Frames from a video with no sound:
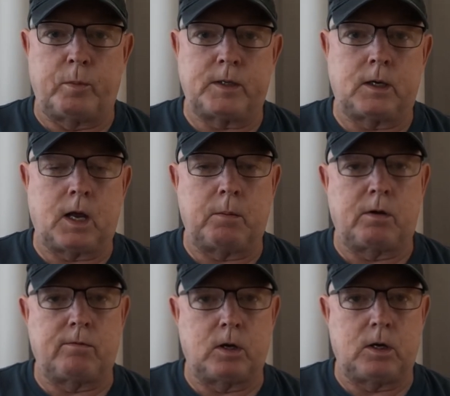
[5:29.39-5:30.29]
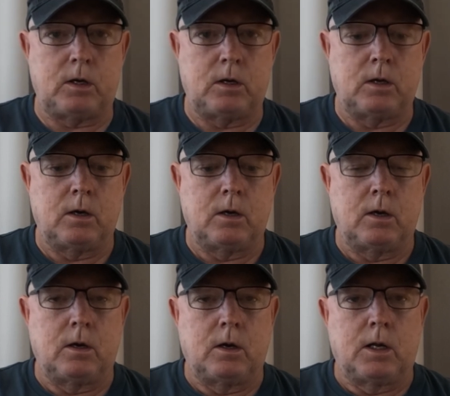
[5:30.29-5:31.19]

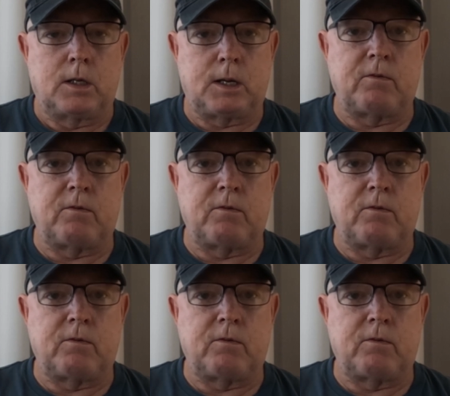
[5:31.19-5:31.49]
ABV,